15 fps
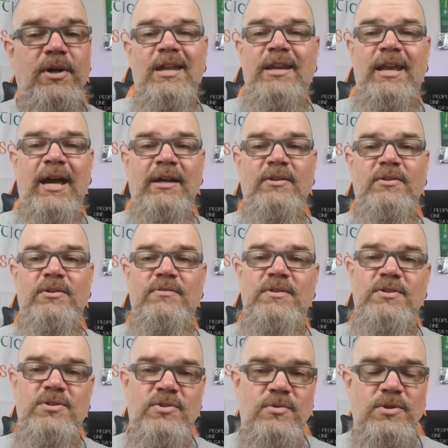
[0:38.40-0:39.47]
Neither of these
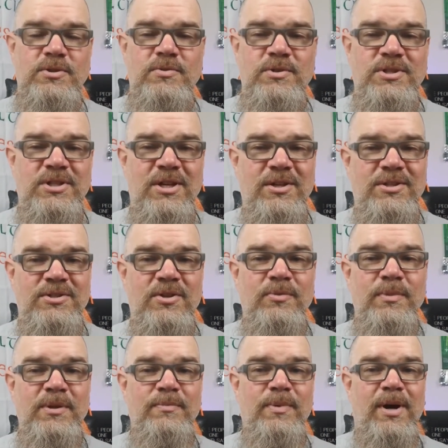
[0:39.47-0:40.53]
shorts were sent to
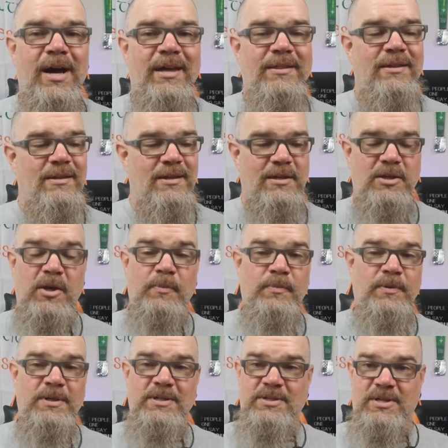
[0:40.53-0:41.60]
me by the
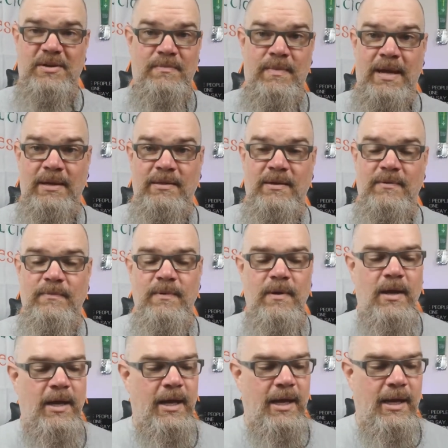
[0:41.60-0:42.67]
companies that make them,
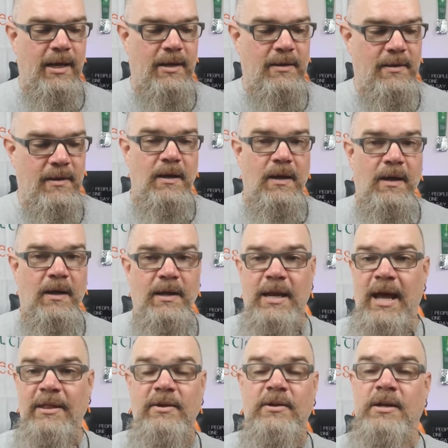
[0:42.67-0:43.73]
and
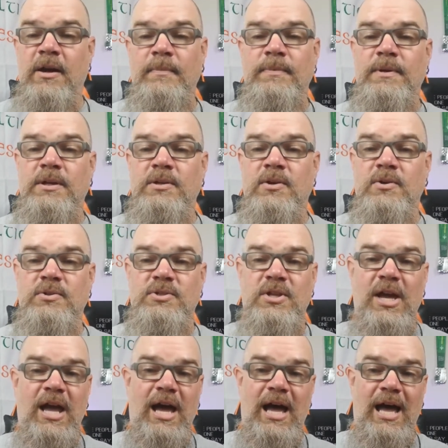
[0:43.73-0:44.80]
neither company knows that
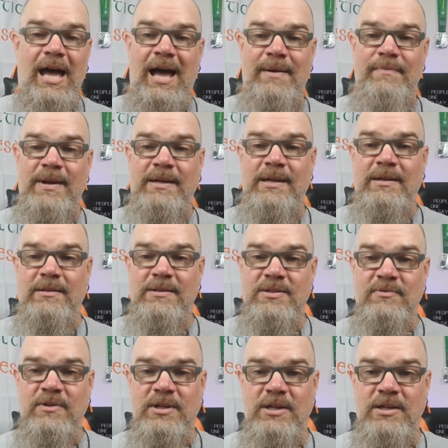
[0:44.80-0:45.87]
I'm making this
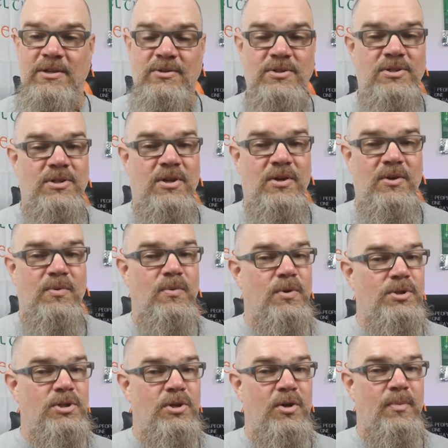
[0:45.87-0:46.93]
video. So what
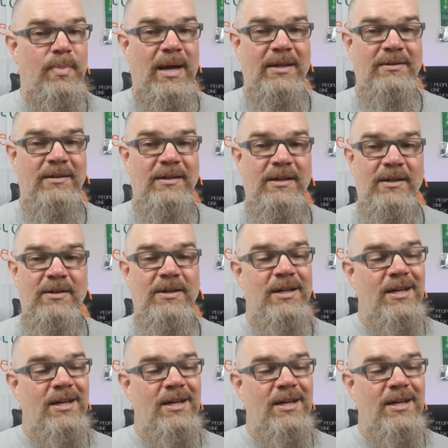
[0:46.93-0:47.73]
you're about to hear